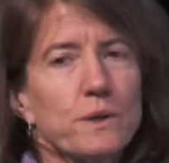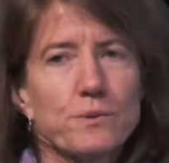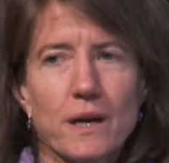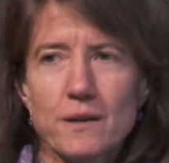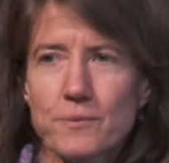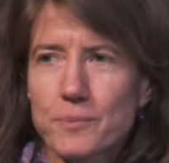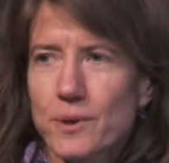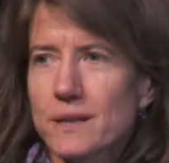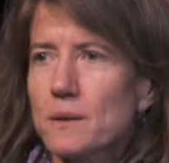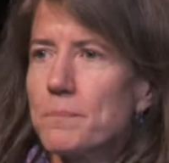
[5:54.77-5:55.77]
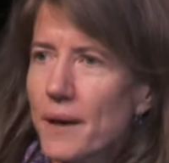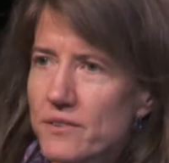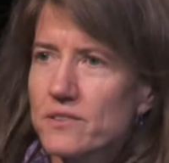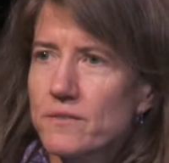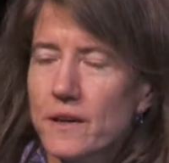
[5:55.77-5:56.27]
We try to bring the
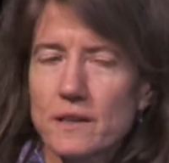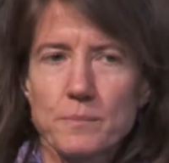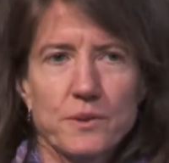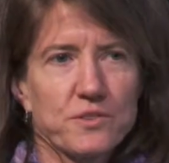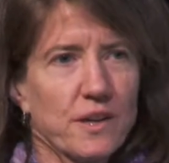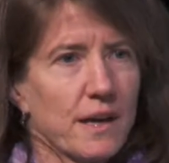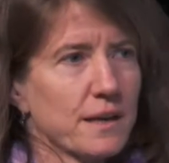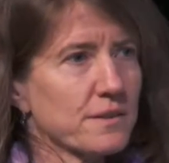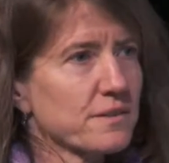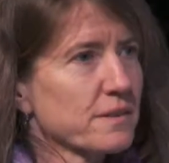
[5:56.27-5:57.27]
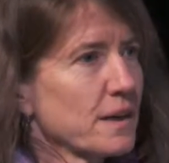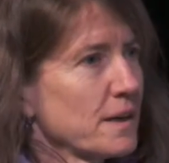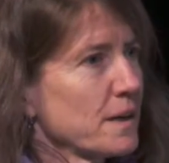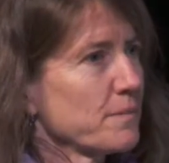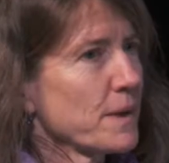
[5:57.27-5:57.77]
best available science
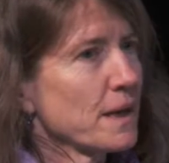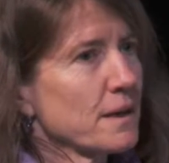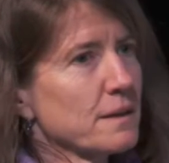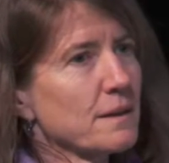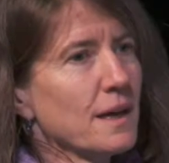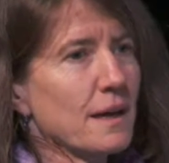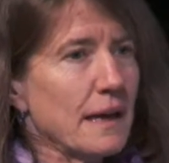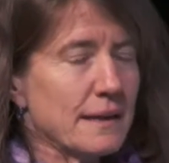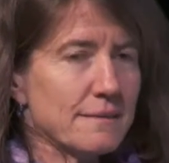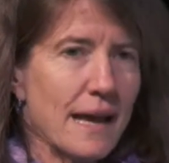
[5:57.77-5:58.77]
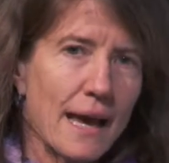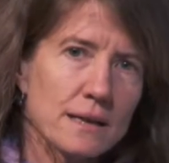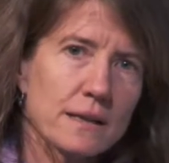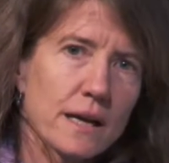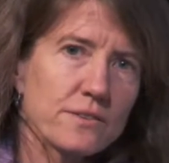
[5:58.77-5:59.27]
and
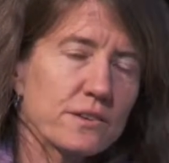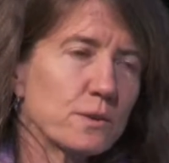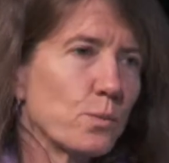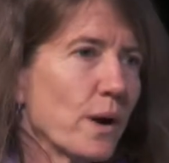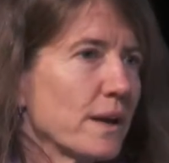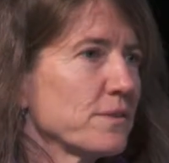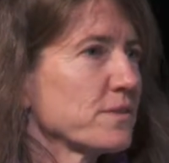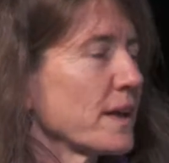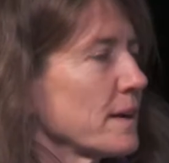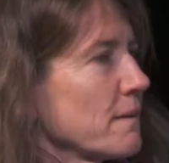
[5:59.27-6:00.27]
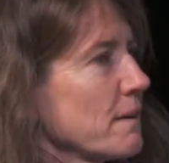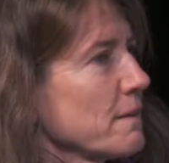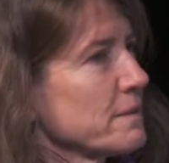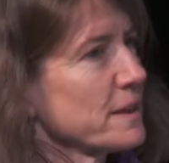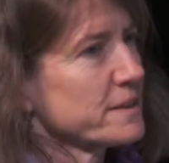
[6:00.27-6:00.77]
analyze it in ways that
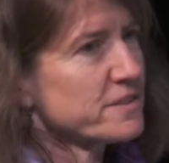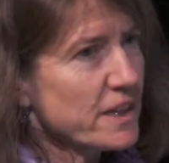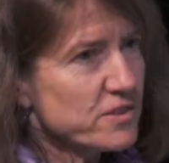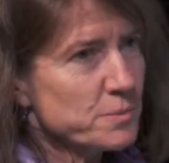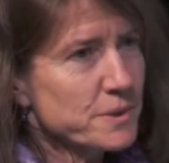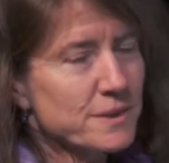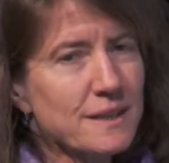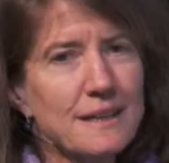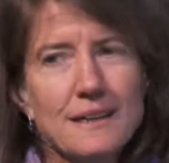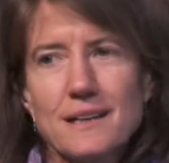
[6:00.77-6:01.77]
are accessible,